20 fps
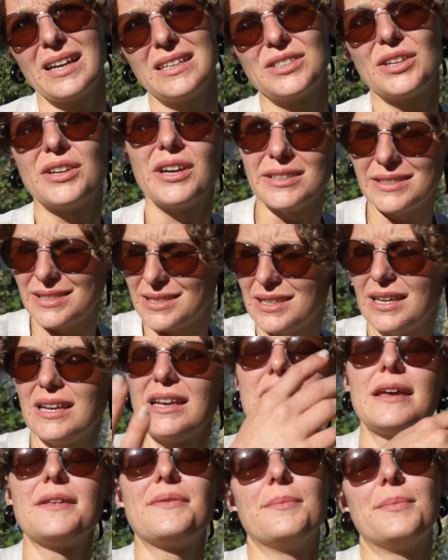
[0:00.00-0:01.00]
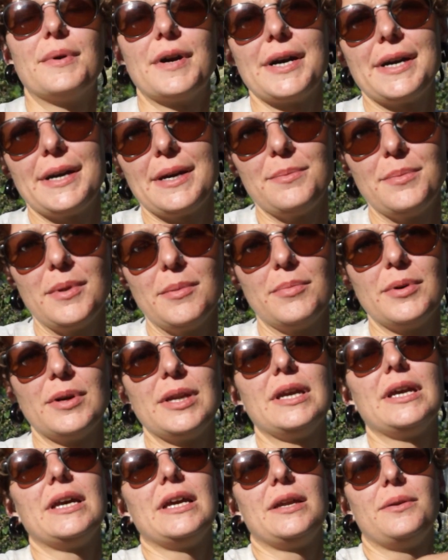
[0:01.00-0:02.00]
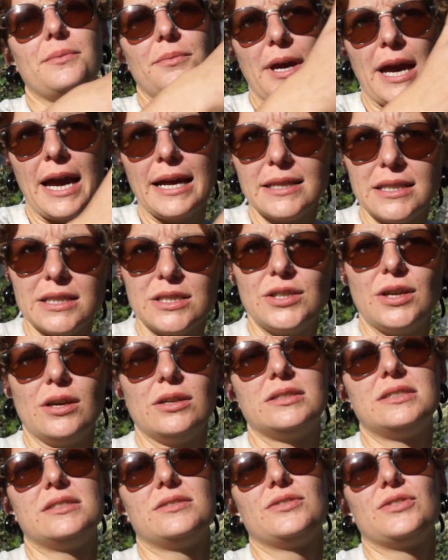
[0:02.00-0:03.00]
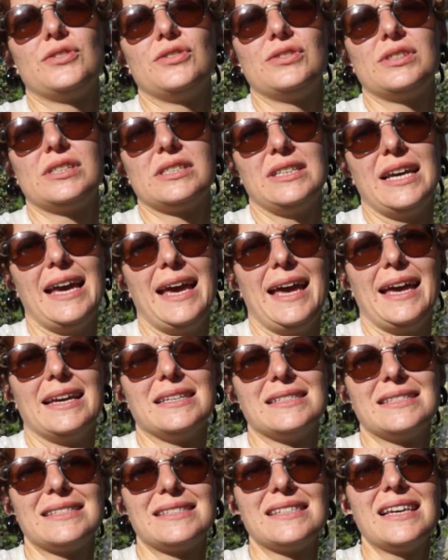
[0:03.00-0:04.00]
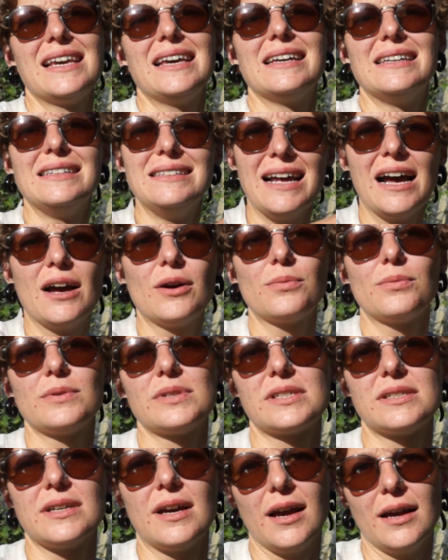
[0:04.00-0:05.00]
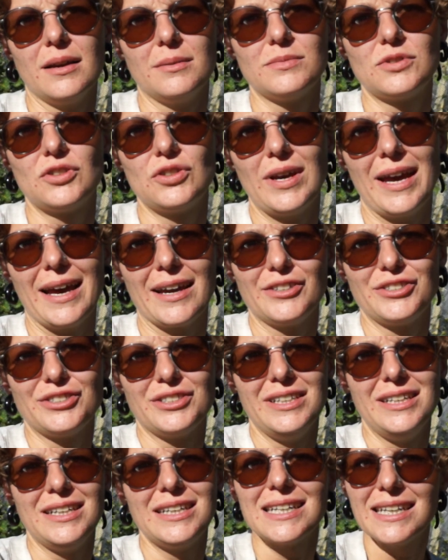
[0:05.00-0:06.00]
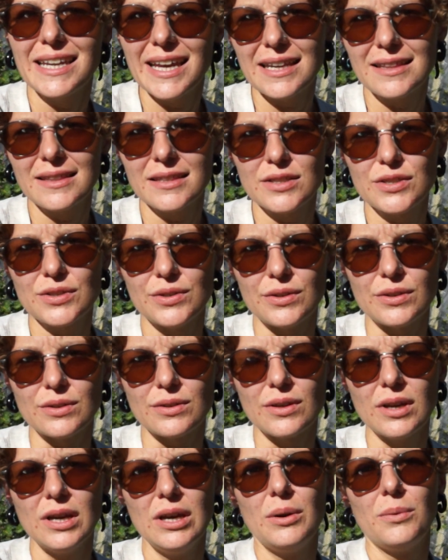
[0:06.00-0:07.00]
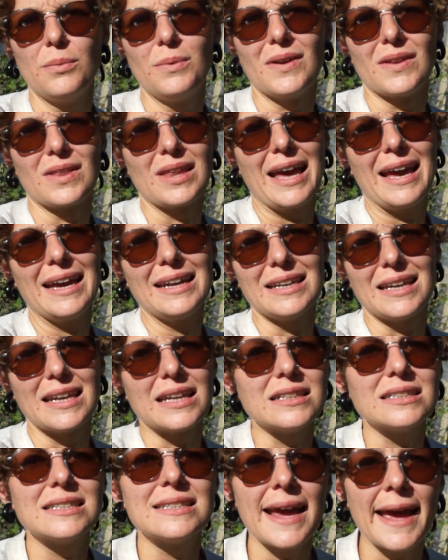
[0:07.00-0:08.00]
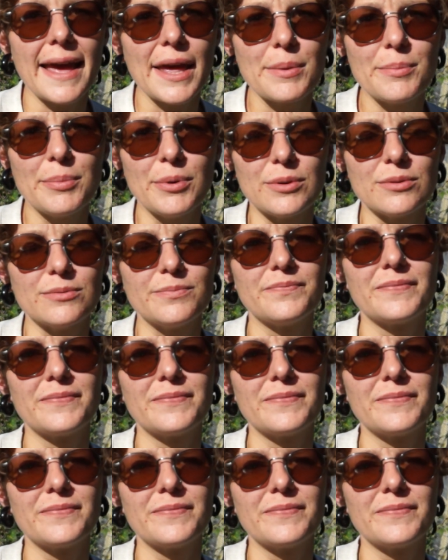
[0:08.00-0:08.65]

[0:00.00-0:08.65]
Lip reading: So yes, braai had been put in, we had the two stands. Now it was time to actually connect the two with a little table.